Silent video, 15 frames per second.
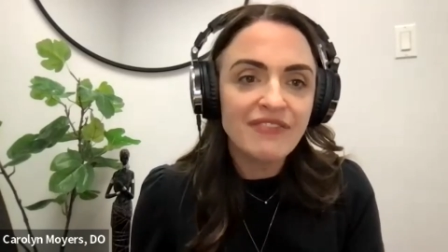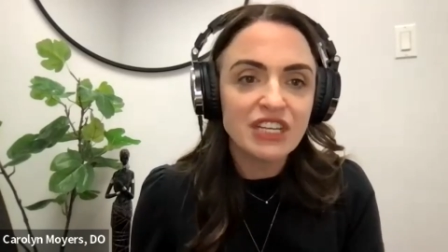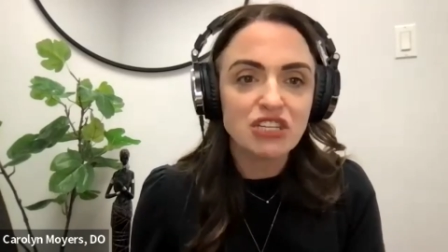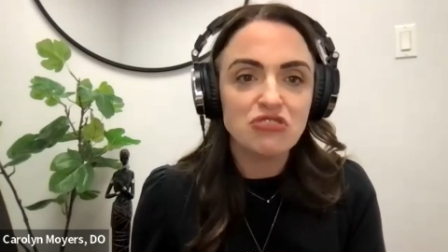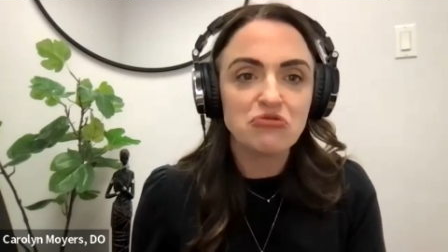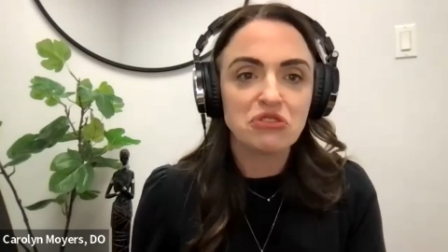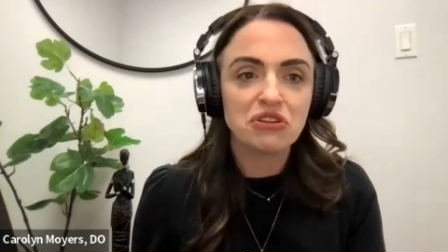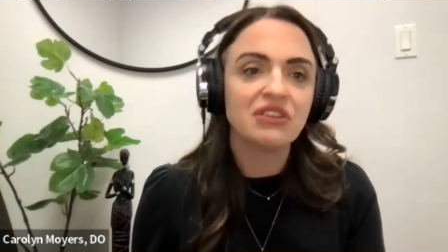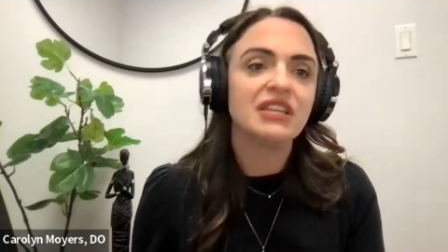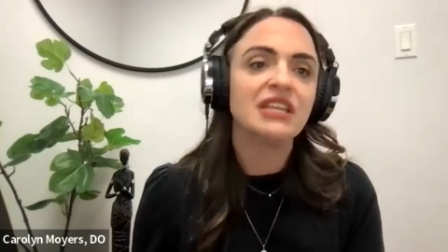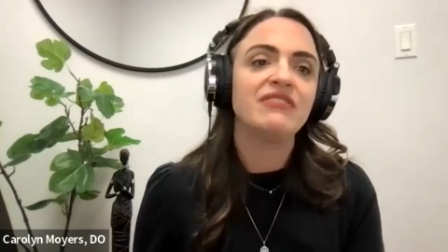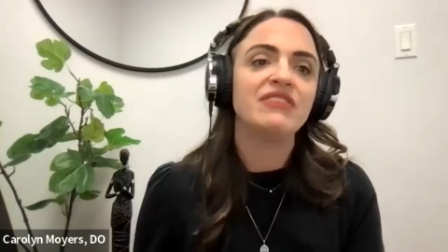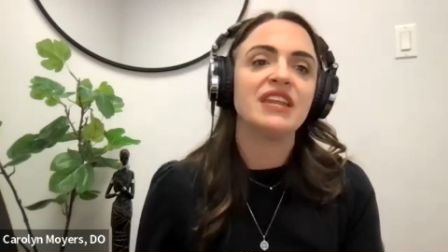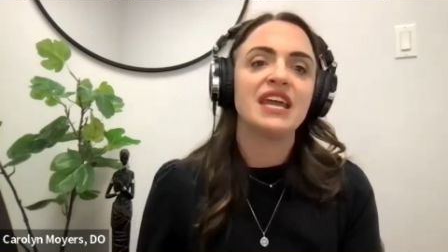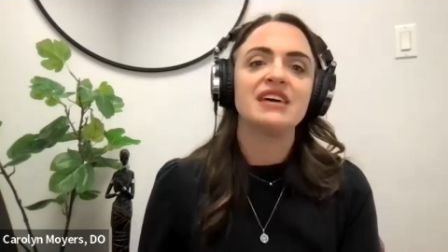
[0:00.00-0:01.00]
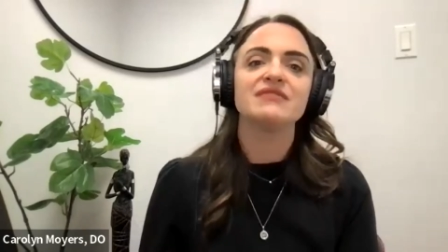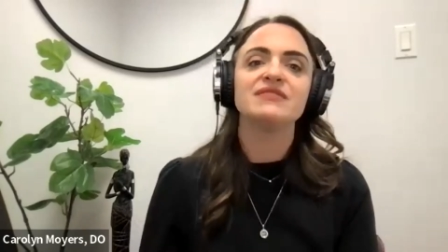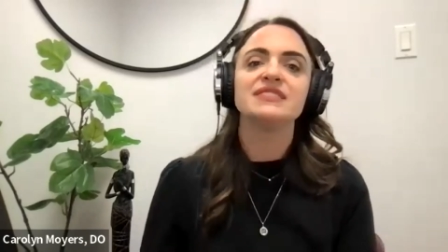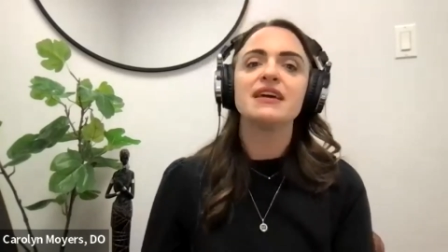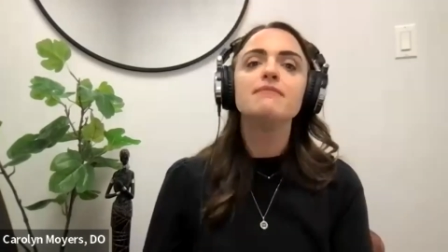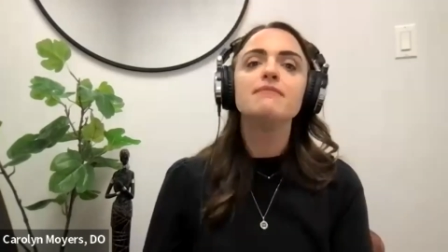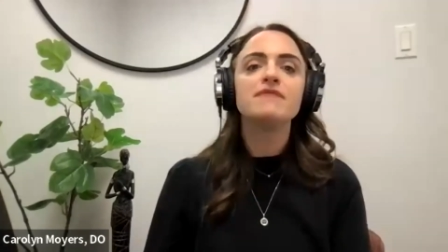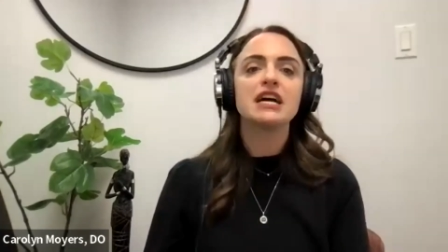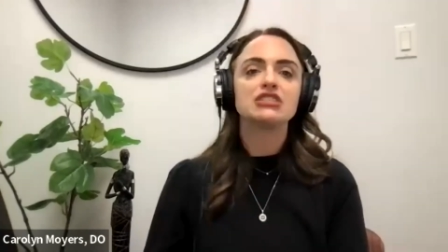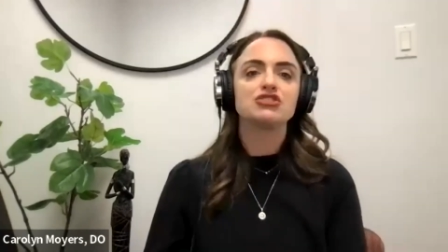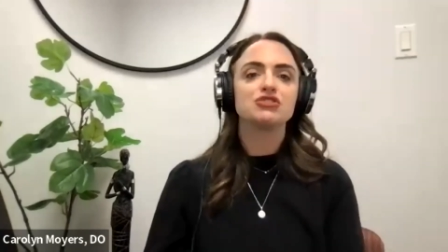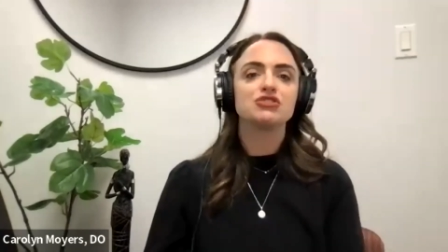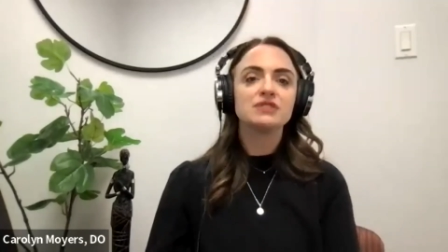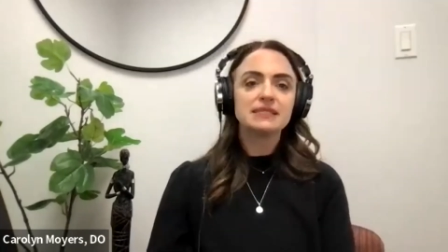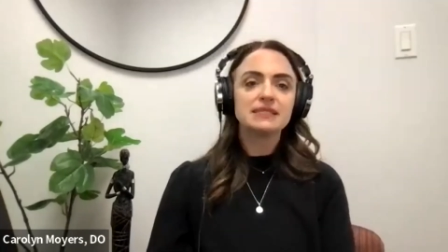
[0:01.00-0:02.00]
and you could even have some
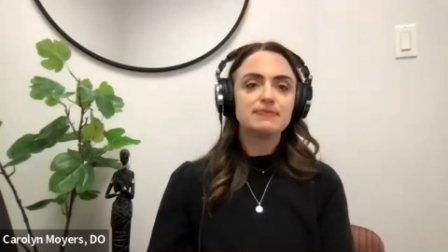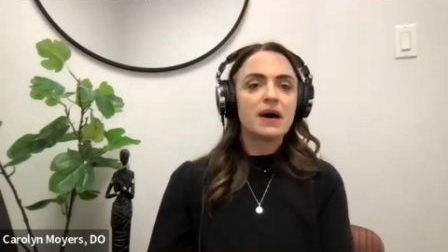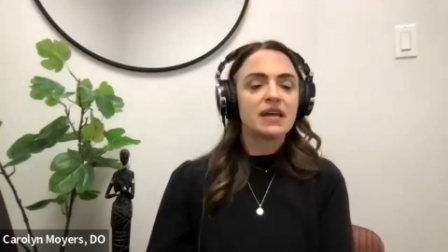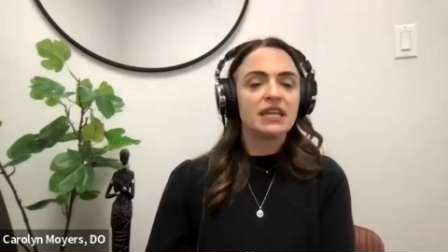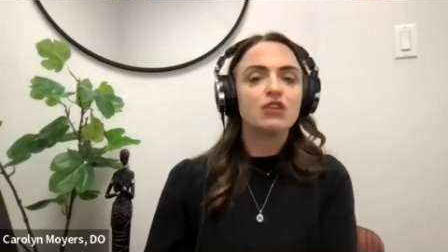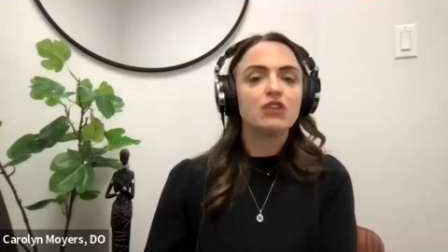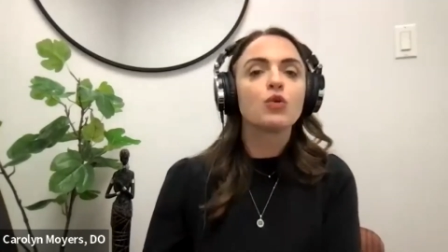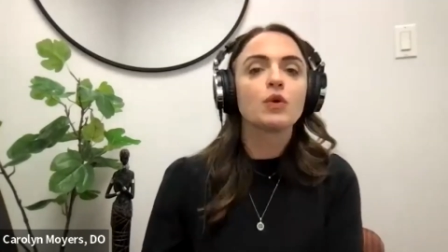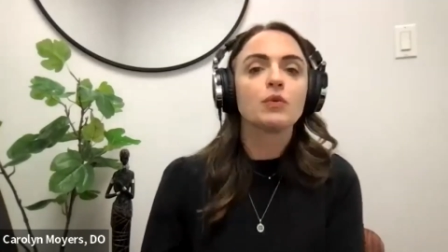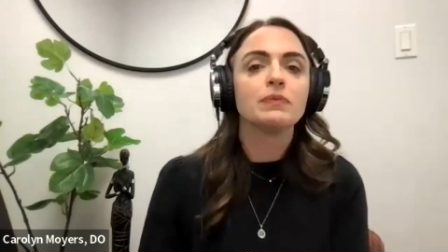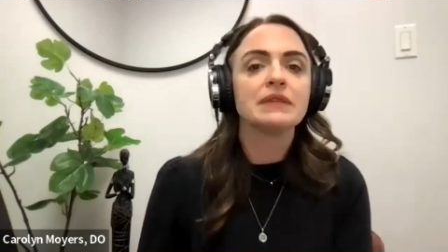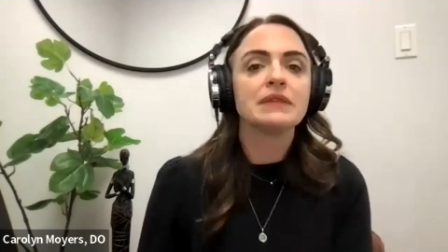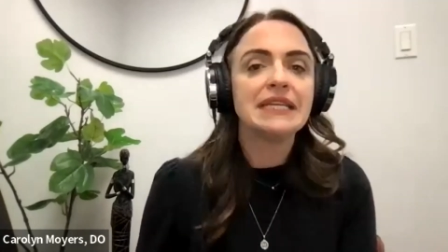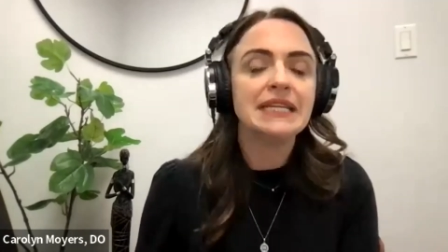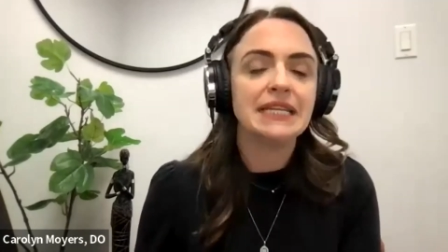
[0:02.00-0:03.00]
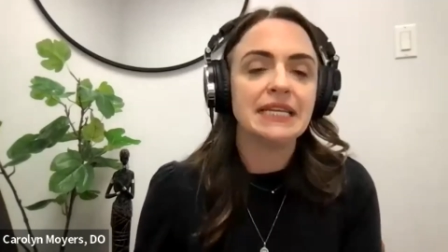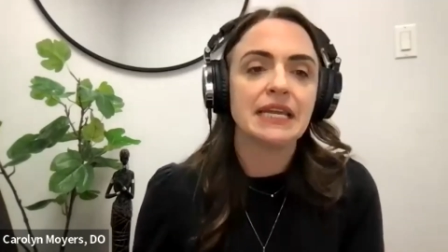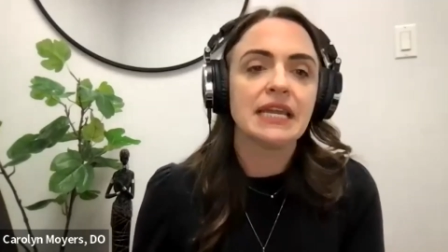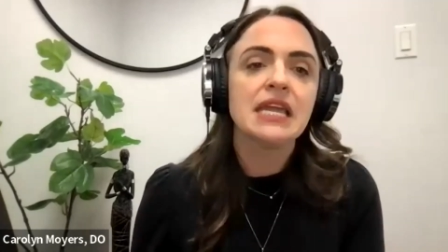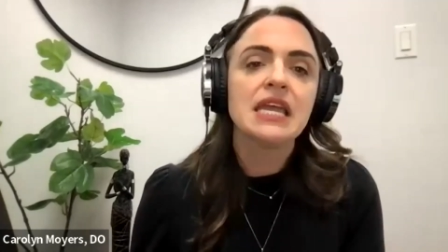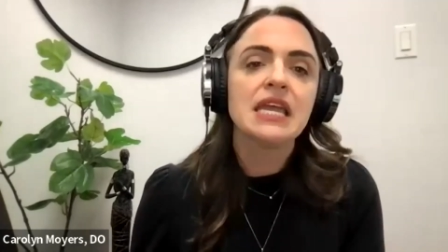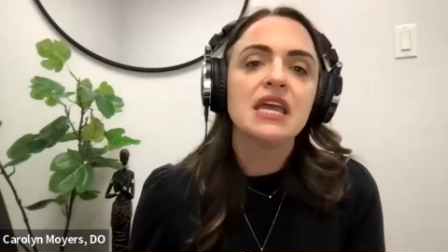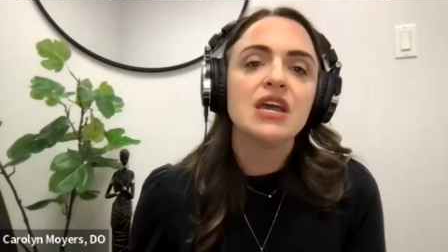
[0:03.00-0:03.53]
vaginal spotting or bleeding